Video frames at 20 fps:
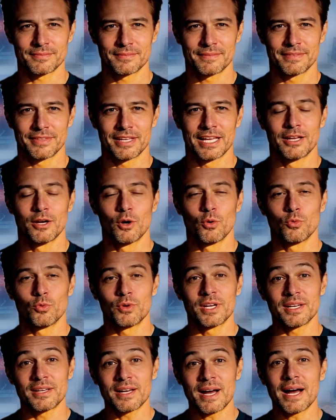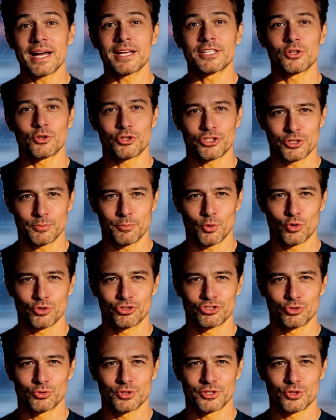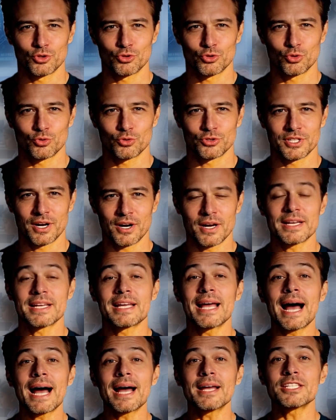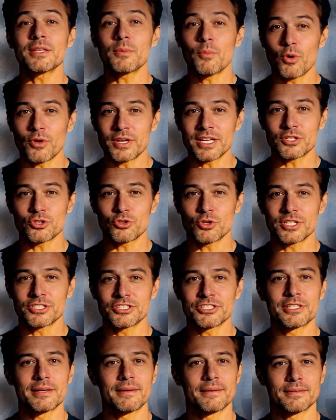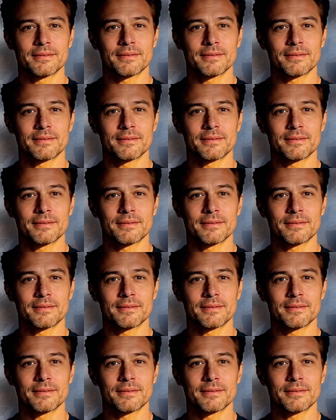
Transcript: They don't realize you're supposed to include non-taxable interest.